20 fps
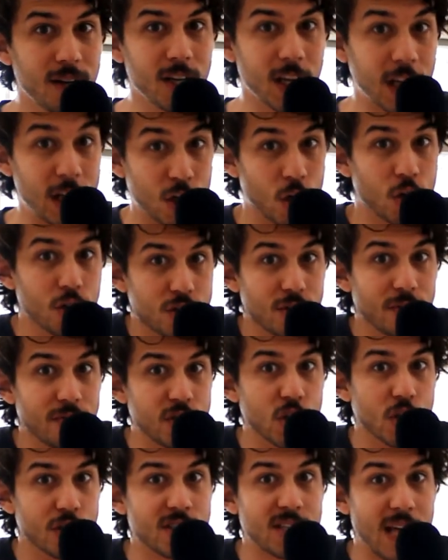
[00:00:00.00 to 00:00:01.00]
He could have
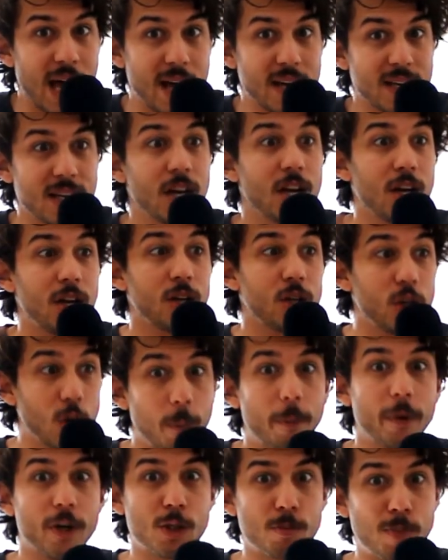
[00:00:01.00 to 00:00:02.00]
just said,
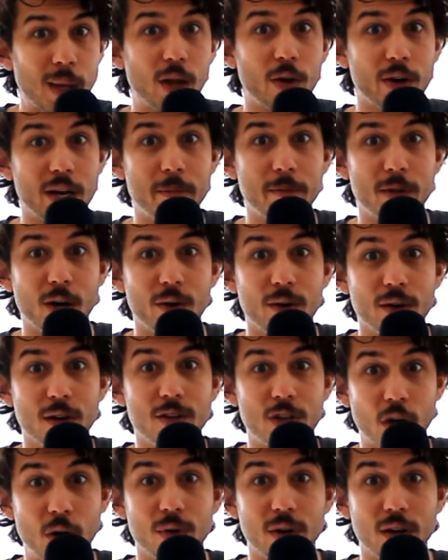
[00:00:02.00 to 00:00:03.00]
you put a spell on him,
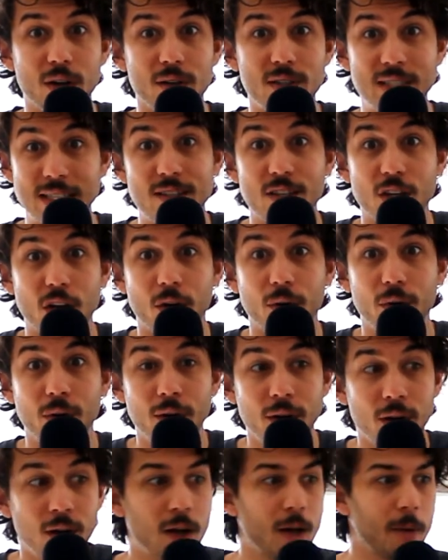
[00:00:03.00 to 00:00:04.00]
didn't you?
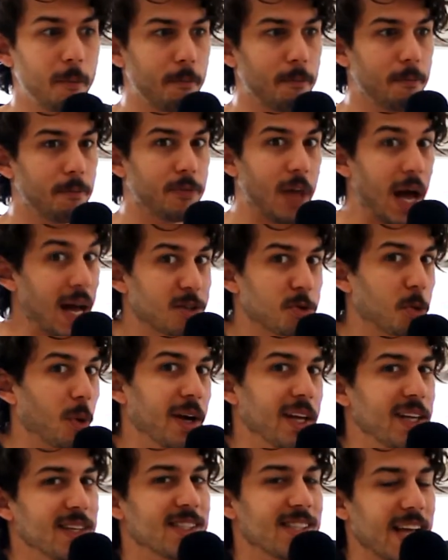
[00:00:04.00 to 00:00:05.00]
That's
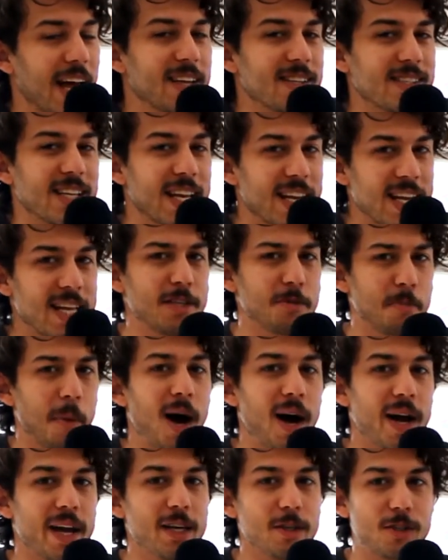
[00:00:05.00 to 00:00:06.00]
what he says in his
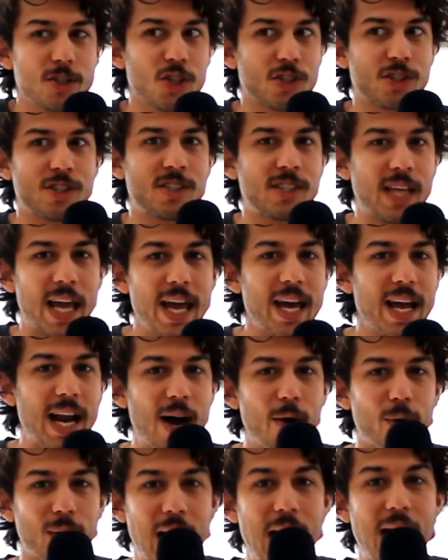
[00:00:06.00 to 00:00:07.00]
mind. Just say it
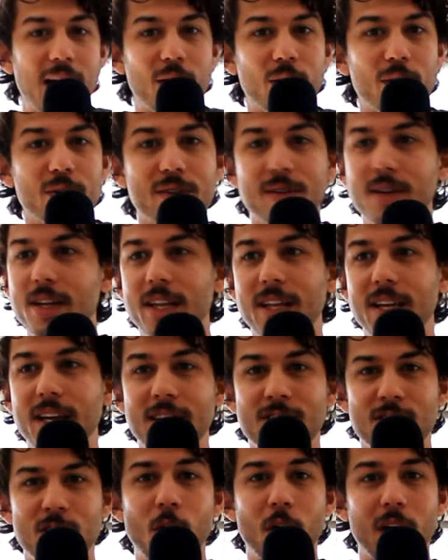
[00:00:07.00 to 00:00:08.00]
out loud.
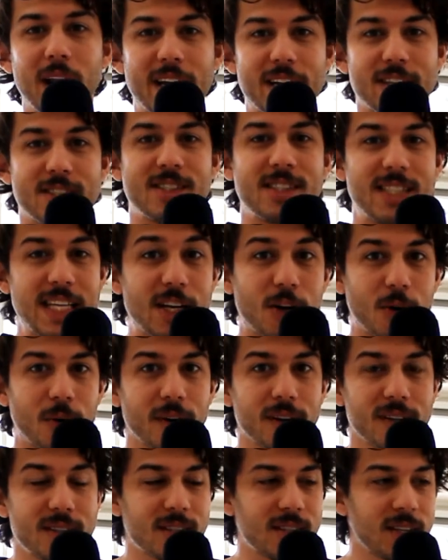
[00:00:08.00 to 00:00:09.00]
It's not like a
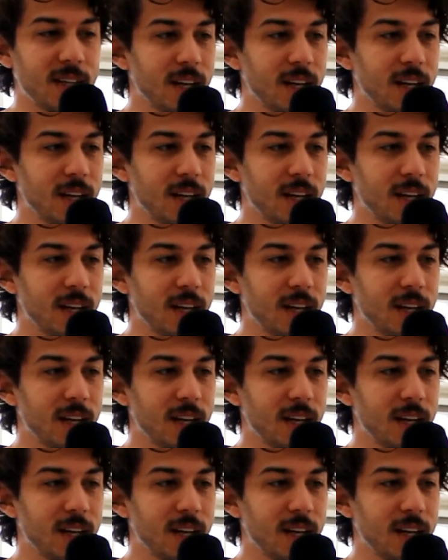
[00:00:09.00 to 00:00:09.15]
secret.